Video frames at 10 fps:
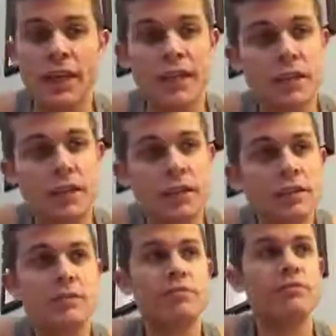He's
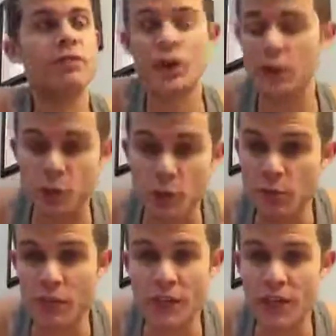a vertical
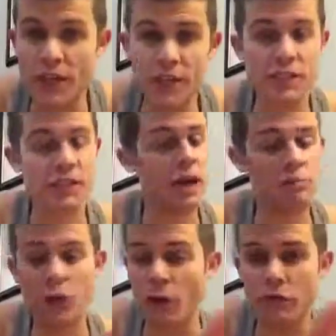jump freak, he's a
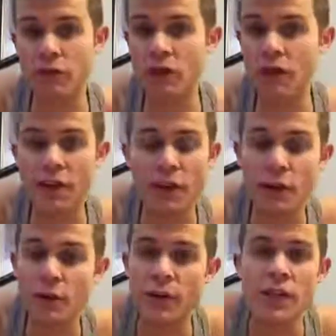slam dunking freak, and
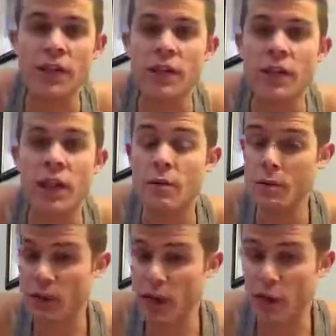I
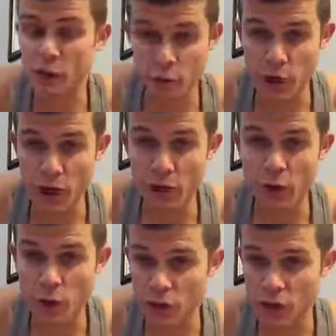mean that in a good way, of
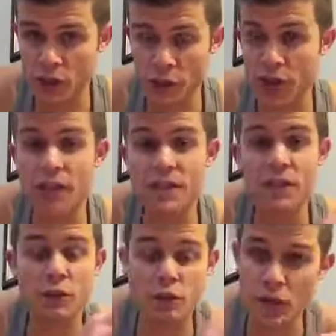course. This guy's
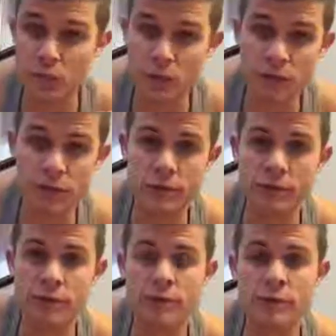incredible,
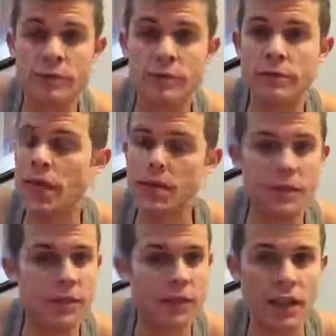
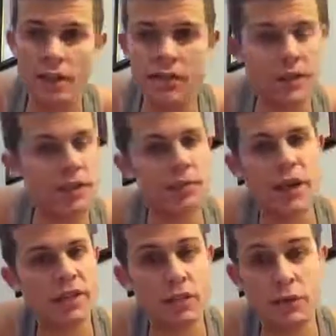talented and gifted. He
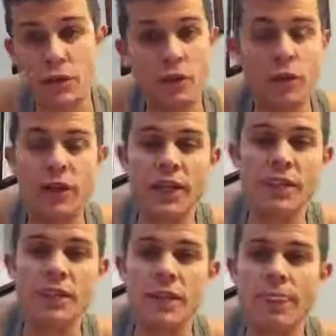makes it look so
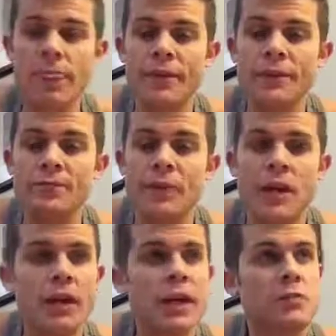easy.
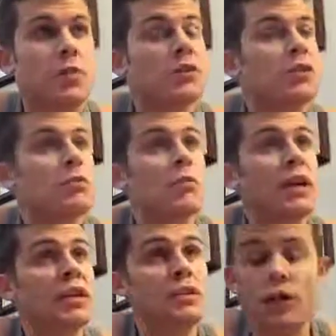He's won some of the
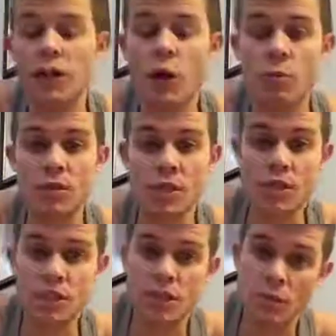biggest dunking
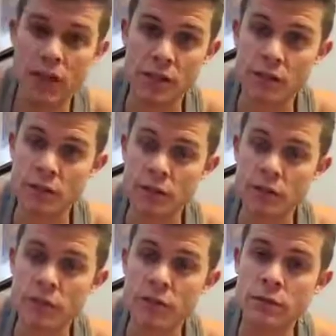competitions in the past year,